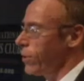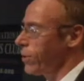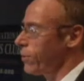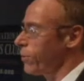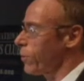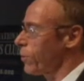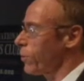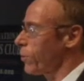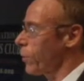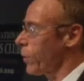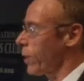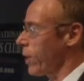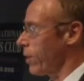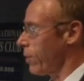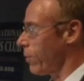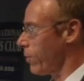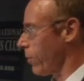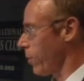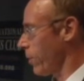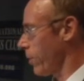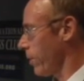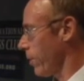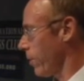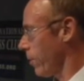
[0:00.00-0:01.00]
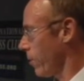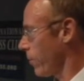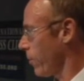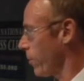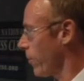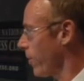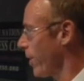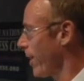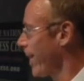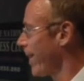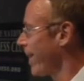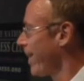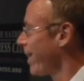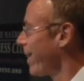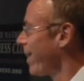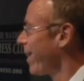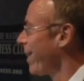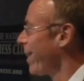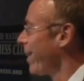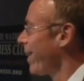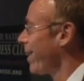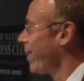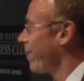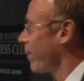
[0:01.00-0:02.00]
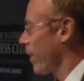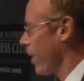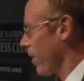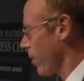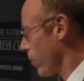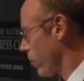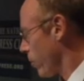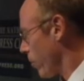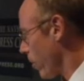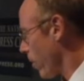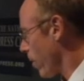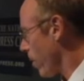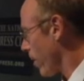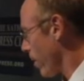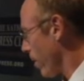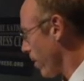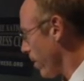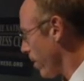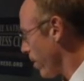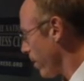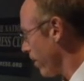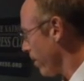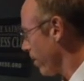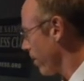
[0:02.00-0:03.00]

this for 23 years. When I started,